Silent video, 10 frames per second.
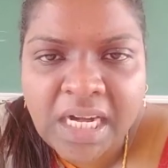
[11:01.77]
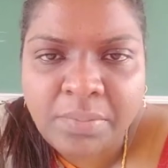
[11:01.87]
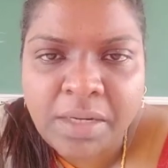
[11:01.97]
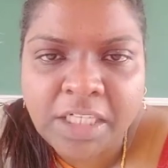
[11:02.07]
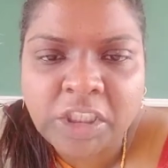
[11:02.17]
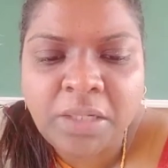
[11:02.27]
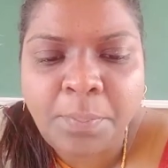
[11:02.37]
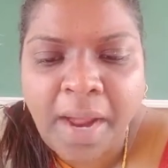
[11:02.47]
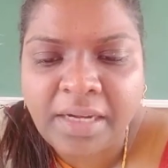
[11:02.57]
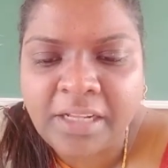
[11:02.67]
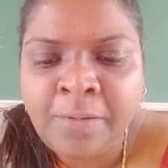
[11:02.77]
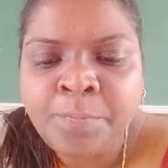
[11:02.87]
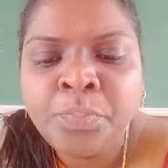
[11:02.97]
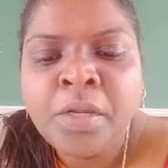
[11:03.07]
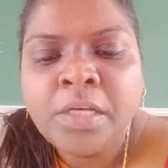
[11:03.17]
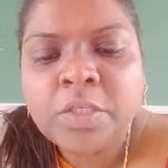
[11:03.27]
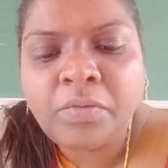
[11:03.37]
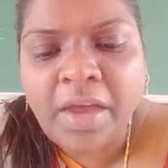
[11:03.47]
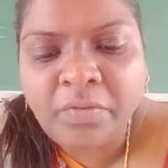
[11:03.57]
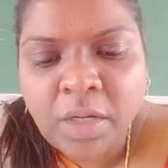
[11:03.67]
elimination pattern. So
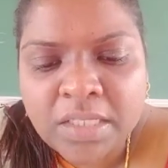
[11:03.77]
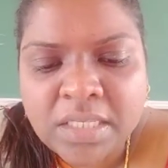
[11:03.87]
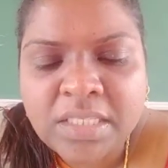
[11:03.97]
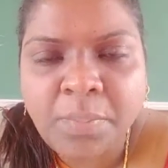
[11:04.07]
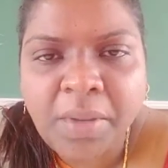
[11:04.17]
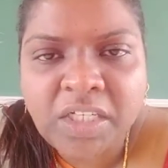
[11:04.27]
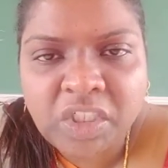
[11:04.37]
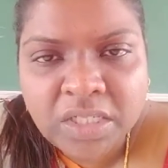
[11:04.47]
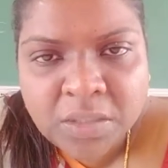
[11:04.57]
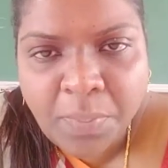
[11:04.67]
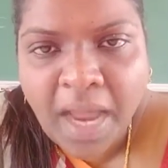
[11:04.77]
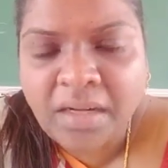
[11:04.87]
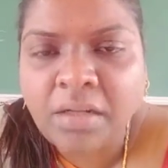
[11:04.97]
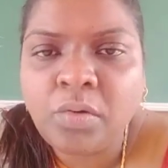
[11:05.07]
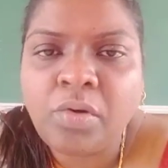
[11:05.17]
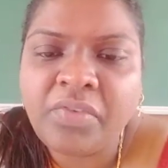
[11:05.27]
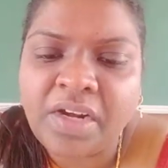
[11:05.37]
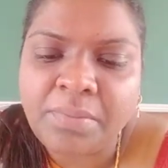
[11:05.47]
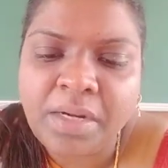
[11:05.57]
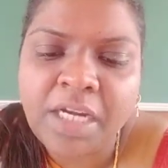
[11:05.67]
we have to assess the patient's pattern of
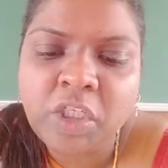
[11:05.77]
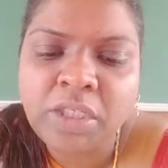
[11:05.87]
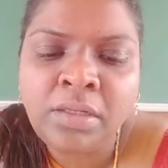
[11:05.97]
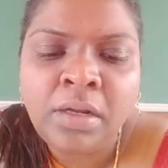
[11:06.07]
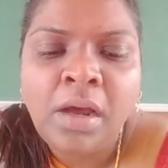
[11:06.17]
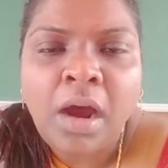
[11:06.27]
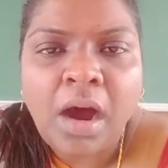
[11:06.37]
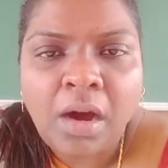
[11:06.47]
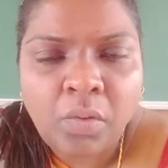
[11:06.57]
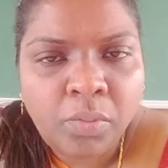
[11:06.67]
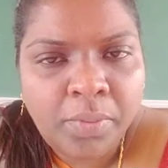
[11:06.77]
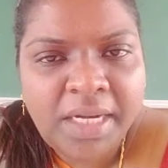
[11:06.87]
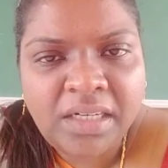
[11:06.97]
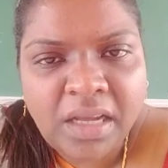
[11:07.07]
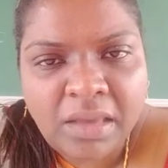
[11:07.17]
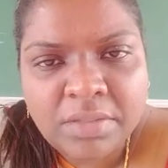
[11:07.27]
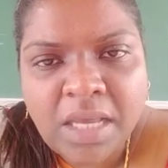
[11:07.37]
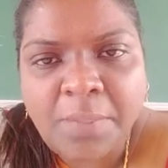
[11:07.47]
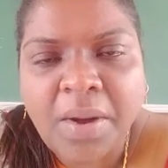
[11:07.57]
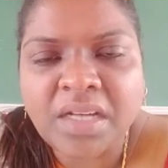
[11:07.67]
elimination, how many times
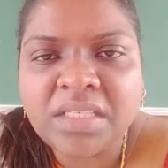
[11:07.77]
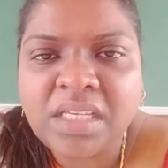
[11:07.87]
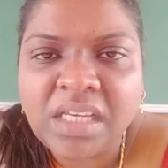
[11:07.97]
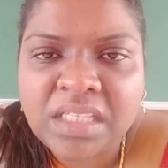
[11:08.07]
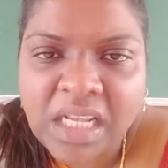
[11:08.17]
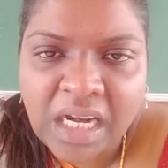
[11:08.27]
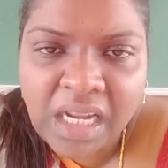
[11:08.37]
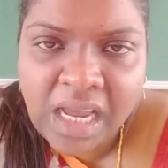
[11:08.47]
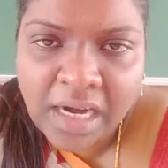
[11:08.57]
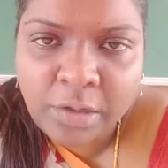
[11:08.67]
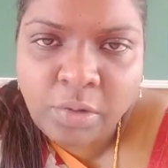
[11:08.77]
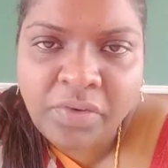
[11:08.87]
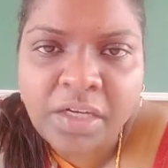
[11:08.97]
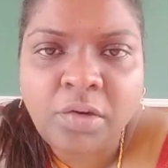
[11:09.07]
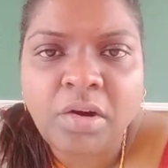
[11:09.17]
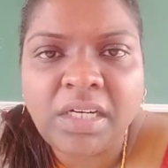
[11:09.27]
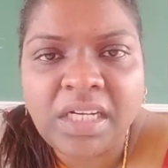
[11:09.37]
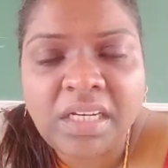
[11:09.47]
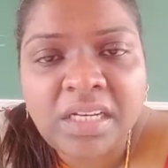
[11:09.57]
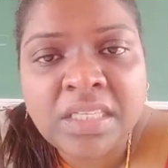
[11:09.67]
they are passing, is there any kind of
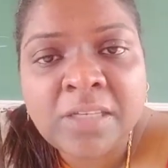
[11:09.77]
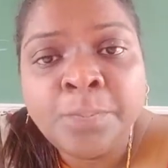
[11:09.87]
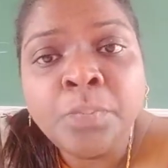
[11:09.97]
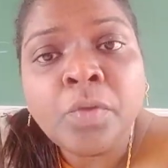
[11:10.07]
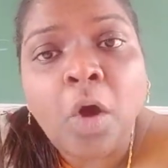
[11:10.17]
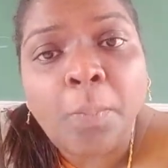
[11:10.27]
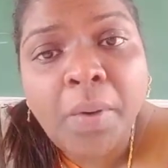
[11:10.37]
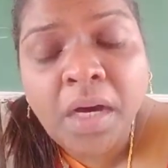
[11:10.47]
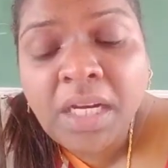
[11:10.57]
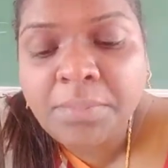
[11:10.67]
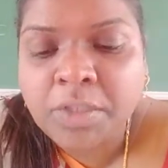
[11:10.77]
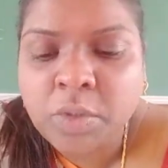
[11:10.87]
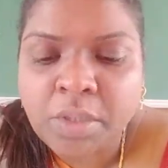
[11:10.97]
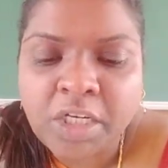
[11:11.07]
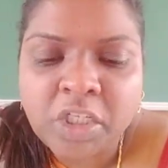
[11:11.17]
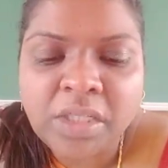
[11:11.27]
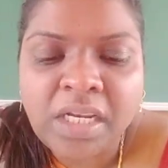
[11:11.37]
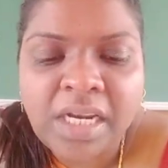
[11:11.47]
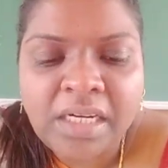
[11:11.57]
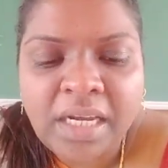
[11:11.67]
incontinence or burning maturation.
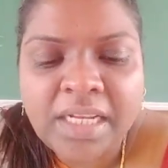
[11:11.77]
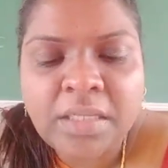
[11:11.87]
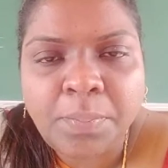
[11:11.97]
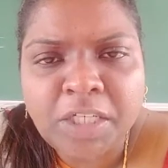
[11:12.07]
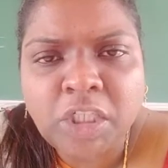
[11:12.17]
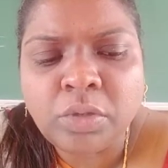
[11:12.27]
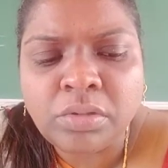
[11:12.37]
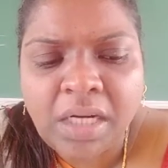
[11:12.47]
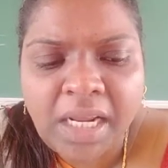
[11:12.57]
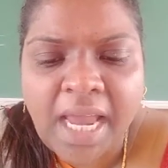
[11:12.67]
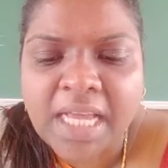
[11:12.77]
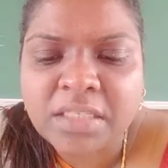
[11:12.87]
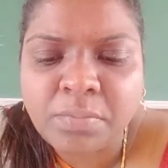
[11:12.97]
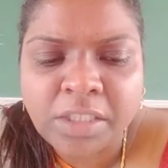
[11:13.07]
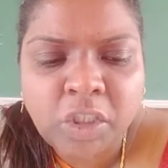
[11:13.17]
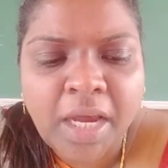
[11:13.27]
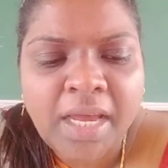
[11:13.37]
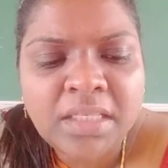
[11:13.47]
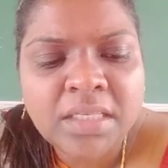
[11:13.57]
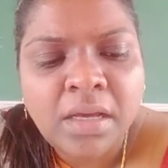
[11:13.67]
Then encourage the patient to drink as much
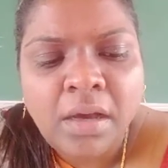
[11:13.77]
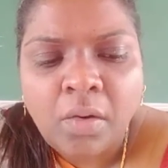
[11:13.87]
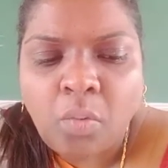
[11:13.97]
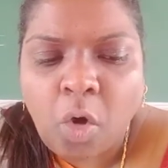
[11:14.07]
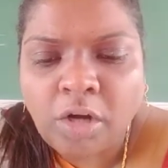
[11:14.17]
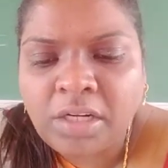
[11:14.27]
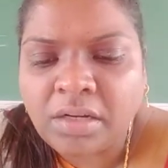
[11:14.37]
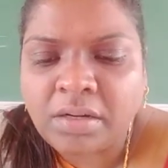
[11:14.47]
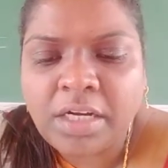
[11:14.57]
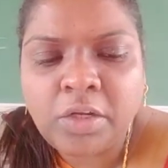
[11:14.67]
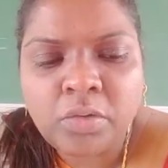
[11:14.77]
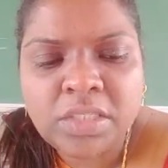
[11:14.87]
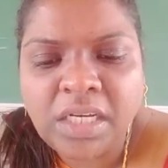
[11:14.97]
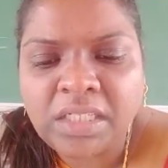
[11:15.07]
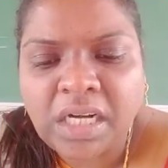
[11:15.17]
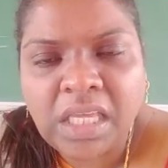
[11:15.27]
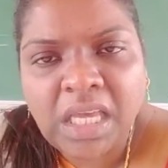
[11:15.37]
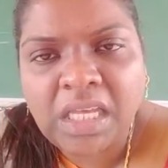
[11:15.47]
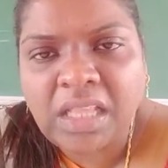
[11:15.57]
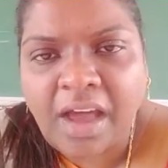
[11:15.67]
as water, reducing
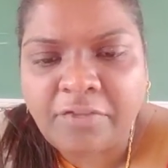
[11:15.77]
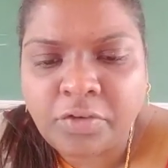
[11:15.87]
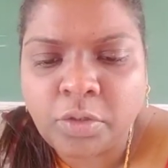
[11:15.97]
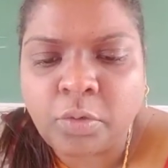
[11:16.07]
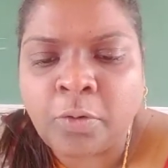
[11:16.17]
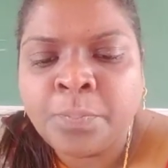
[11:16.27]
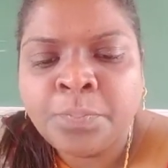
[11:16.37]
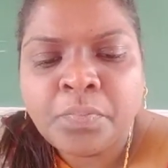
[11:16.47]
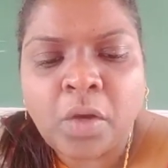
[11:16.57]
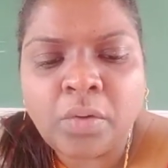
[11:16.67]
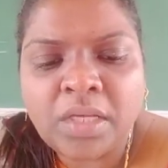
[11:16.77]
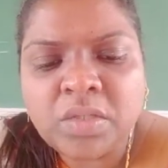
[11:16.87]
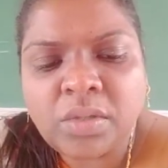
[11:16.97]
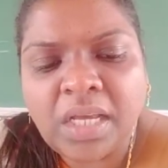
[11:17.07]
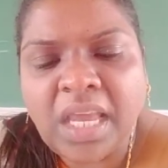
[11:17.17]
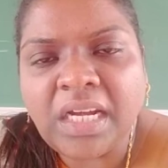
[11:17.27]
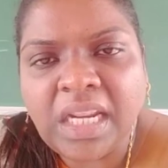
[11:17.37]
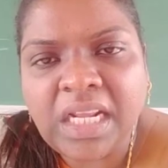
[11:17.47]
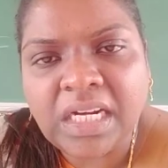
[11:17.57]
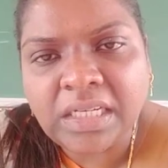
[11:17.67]
drinking in the afternoon. Okay, so they can
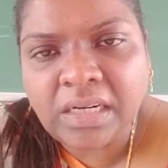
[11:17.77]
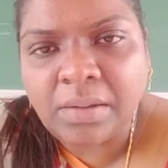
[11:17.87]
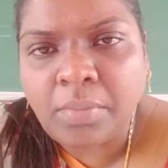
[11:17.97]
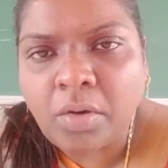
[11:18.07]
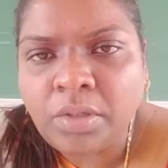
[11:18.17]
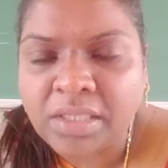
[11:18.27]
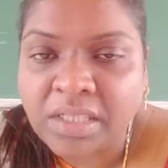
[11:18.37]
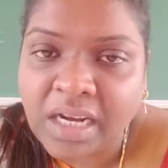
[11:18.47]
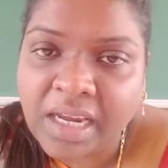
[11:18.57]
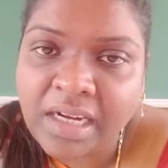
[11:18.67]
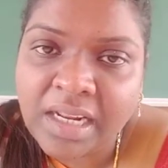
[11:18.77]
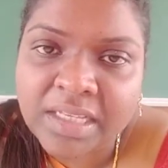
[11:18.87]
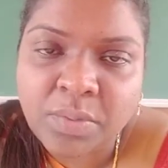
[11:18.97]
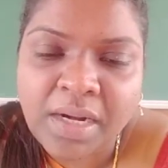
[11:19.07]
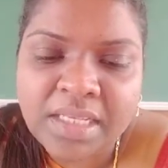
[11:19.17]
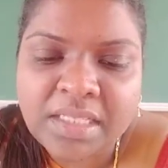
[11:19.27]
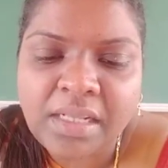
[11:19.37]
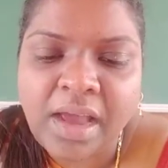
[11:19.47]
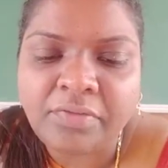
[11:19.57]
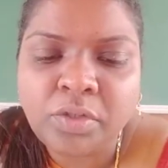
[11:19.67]
take little amount in the night as well as in
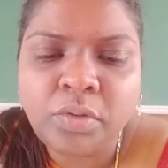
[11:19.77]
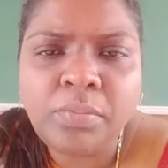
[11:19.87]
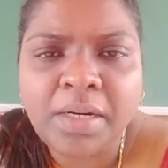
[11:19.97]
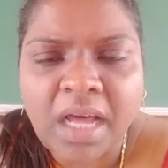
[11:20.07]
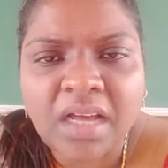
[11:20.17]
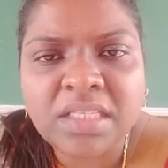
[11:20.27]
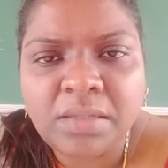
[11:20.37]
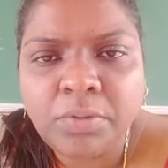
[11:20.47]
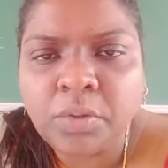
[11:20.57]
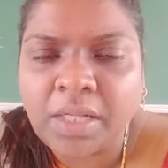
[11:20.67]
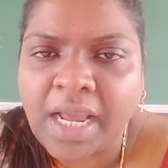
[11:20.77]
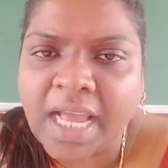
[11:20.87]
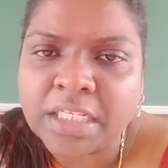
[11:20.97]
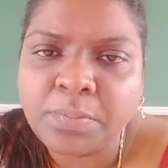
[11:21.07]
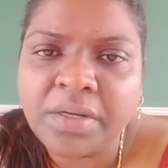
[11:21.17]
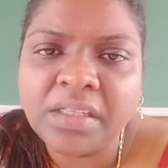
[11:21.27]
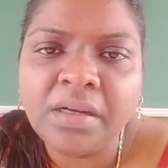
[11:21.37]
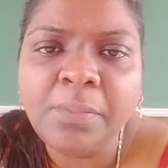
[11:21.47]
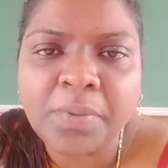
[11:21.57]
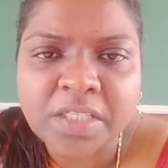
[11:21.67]
the afternoon, but ask them to take as per
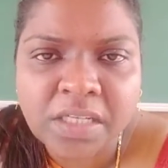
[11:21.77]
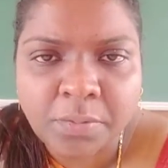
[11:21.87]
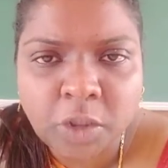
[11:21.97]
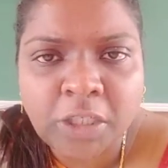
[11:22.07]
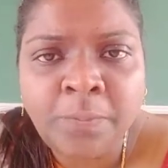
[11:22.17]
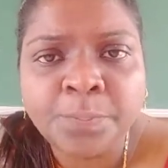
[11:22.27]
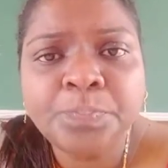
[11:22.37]
the prescription.